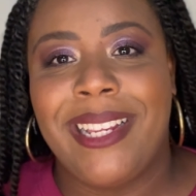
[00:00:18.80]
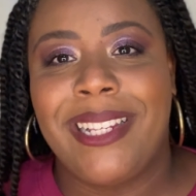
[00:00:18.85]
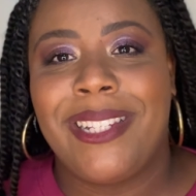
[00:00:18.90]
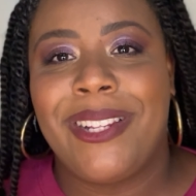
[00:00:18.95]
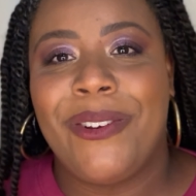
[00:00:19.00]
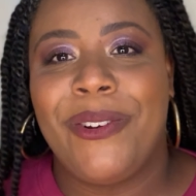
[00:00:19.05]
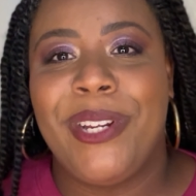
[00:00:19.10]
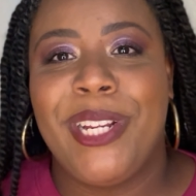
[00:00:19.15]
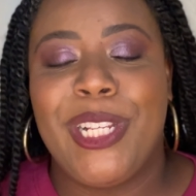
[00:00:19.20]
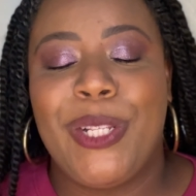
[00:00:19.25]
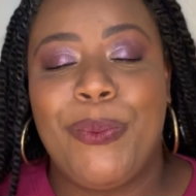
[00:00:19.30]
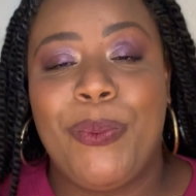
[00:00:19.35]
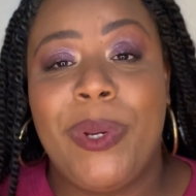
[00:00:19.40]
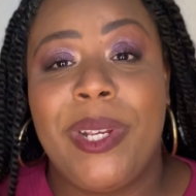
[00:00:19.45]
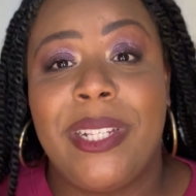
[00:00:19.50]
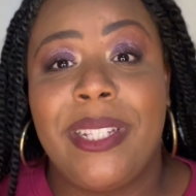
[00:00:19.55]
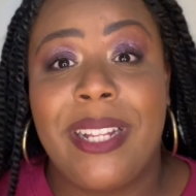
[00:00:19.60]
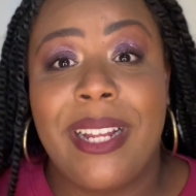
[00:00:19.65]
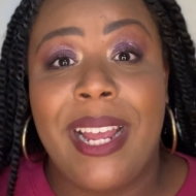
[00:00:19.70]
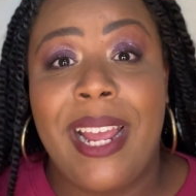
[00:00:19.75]
so this
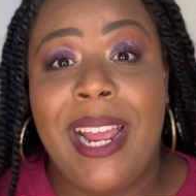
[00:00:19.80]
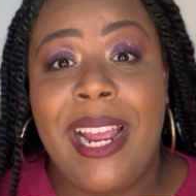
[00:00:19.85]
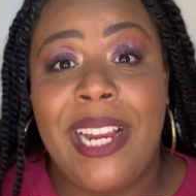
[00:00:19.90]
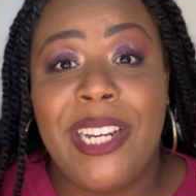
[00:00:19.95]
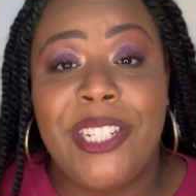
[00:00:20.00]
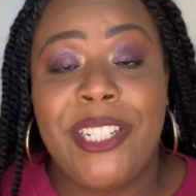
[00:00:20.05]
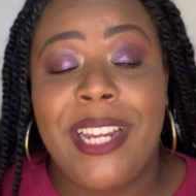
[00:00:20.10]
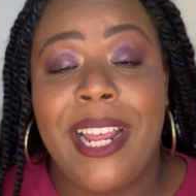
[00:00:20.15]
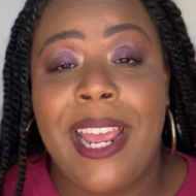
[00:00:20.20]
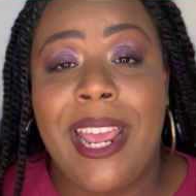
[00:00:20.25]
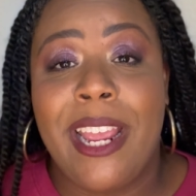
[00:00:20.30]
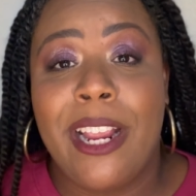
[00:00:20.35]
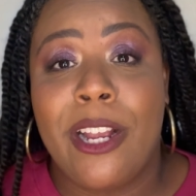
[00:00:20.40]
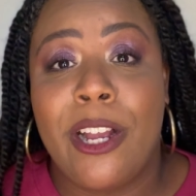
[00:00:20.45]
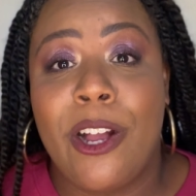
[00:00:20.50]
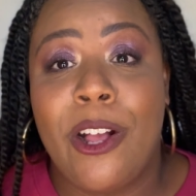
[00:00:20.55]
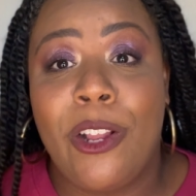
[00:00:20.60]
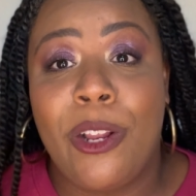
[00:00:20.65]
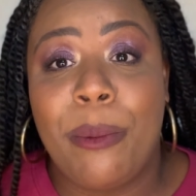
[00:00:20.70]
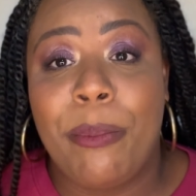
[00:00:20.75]
was the hashtag
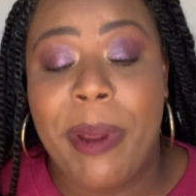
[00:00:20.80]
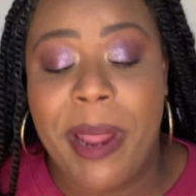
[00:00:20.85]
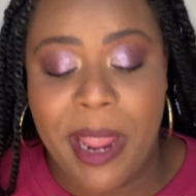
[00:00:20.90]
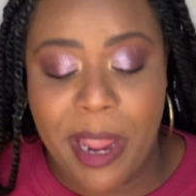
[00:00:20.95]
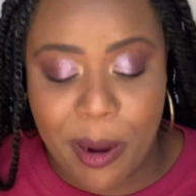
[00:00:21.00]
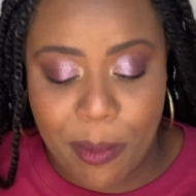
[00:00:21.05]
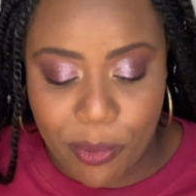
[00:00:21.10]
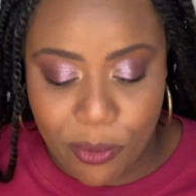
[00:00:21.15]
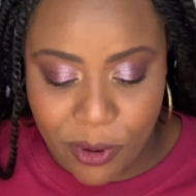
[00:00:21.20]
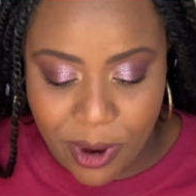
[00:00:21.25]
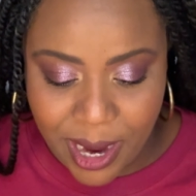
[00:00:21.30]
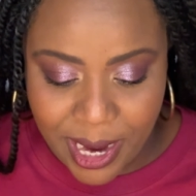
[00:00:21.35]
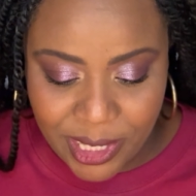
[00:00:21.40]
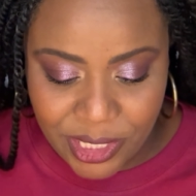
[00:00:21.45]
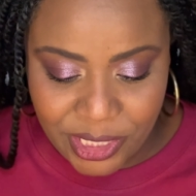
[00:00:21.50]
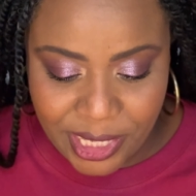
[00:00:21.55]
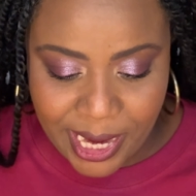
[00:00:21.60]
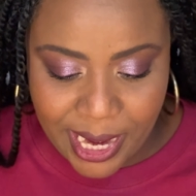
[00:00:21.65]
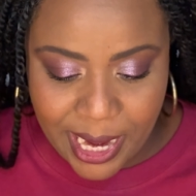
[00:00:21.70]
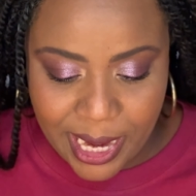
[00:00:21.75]
Colourpan
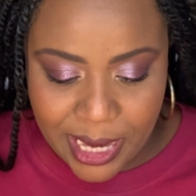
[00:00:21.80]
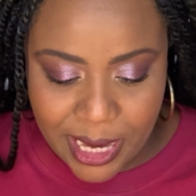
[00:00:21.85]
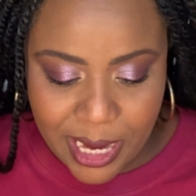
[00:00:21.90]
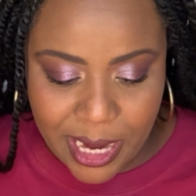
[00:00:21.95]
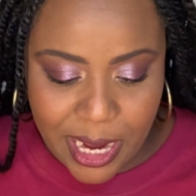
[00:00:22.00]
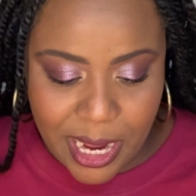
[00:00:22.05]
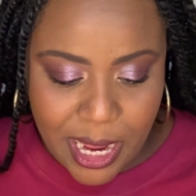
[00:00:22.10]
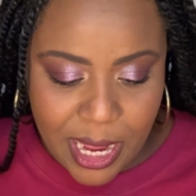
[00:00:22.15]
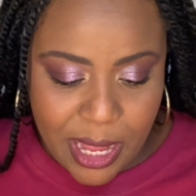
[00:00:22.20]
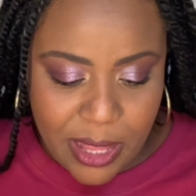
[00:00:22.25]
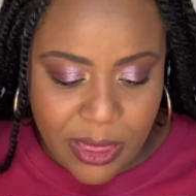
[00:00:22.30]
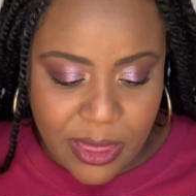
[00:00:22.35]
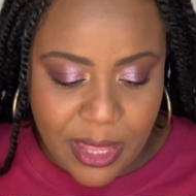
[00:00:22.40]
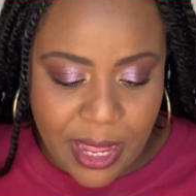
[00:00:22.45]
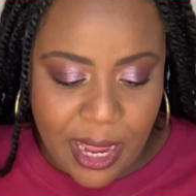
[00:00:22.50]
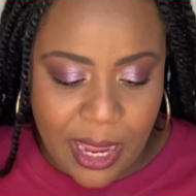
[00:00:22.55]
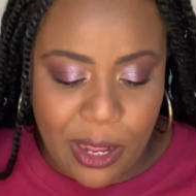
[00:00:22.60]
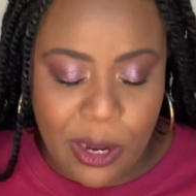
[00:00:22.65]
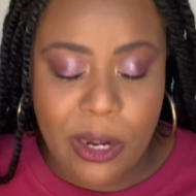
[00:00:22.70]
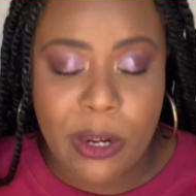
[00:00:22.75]
project
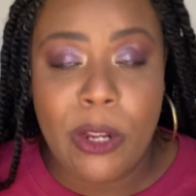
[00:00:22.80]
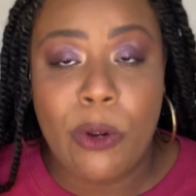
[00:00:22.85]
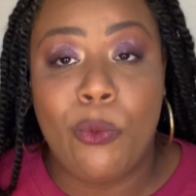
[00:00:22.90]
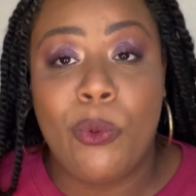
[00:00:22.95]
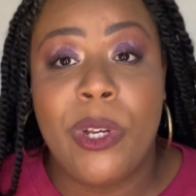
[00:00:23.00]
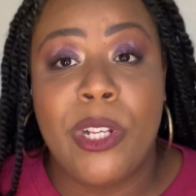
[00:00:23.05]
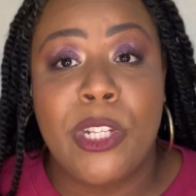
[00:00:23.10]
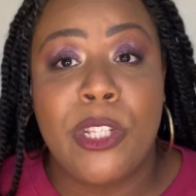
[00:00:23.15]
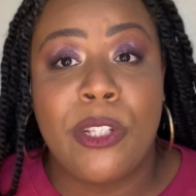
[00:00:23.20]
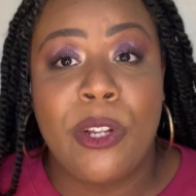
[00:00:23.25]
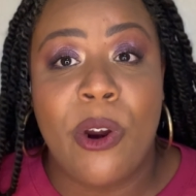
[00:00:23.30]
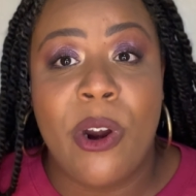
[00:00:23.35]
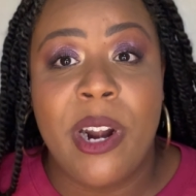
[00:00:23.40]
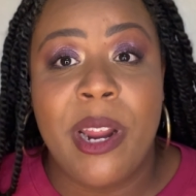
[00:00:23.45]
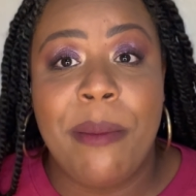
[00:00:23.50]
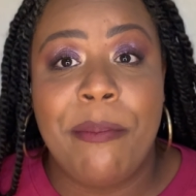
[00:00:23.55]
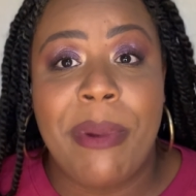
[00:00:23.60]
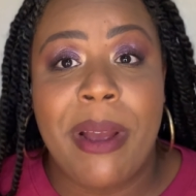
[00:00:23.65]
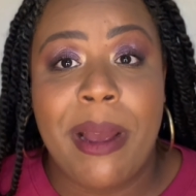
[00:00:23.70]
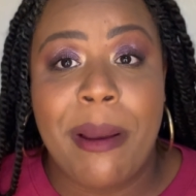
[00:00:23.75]
that was
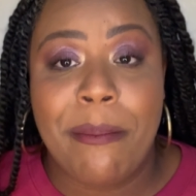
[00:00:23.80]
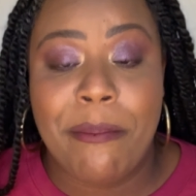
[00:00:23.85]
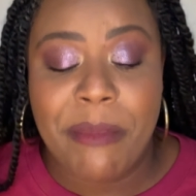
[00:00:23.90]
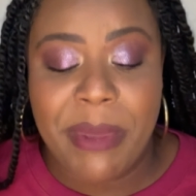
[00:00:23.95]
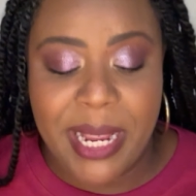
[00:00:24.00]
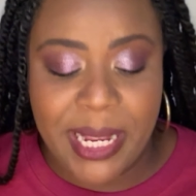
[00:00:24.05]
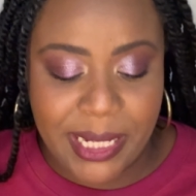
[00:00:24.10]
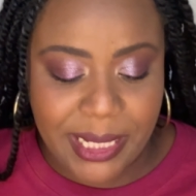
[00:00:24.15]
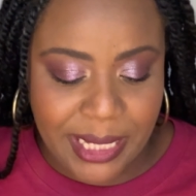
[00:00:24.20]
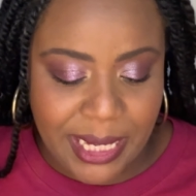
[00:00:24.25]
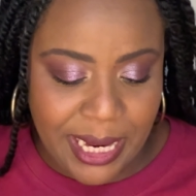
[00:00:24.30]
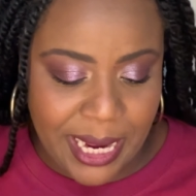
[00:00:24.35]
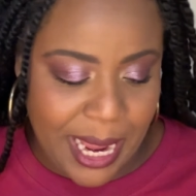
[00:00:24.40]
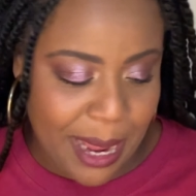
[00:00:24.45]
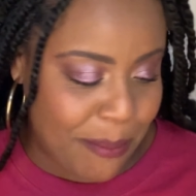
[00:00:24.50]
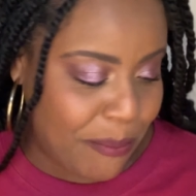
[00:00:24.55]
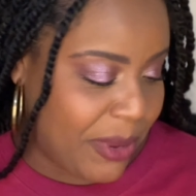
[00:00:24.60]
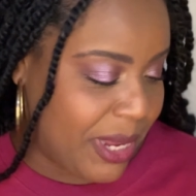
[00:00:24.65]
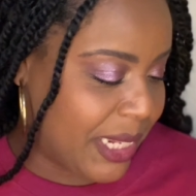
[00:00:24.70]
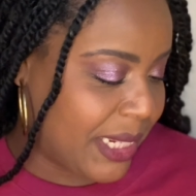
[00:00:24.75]
started by Misty
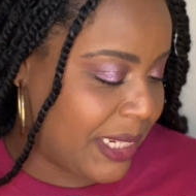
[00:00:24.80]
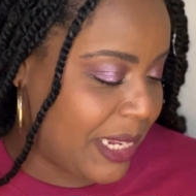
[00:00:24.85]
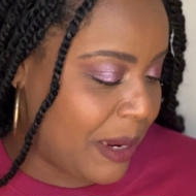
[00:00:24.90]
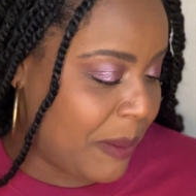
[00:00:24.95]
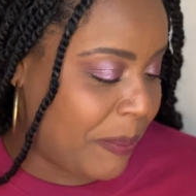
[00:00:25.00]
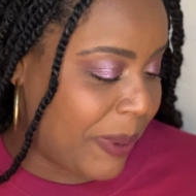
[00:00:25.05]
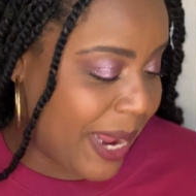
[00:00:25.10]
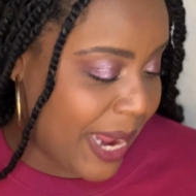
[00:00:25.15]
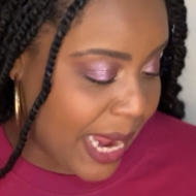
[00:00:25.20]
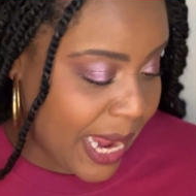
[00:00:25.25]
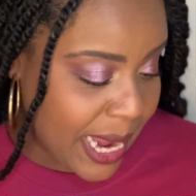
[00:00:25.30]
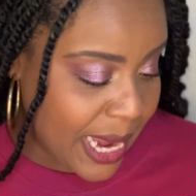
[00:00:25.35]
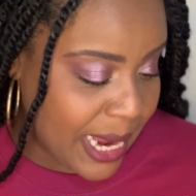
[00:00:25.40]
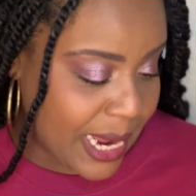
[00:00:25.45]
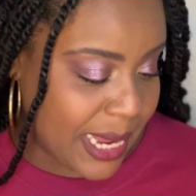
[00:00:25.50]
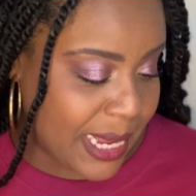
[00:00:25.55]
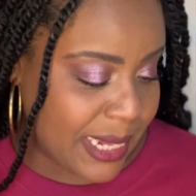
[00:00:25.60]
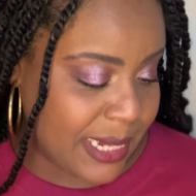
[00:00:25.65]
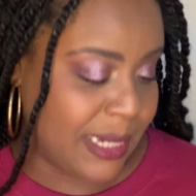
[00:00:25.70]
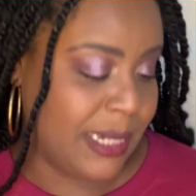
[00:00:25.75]
at Misty
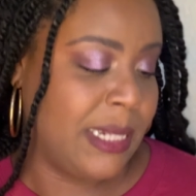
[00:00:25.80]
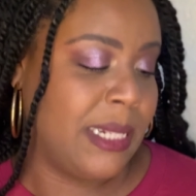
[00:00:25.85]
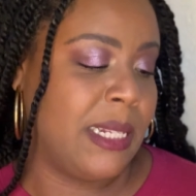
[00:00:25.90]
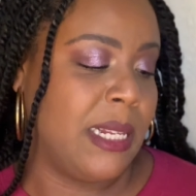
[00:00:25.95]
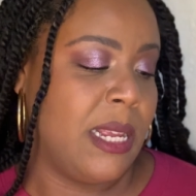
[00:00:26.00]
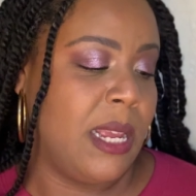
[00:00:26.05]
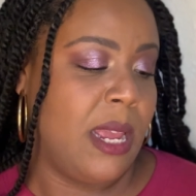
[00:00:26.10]
Pans,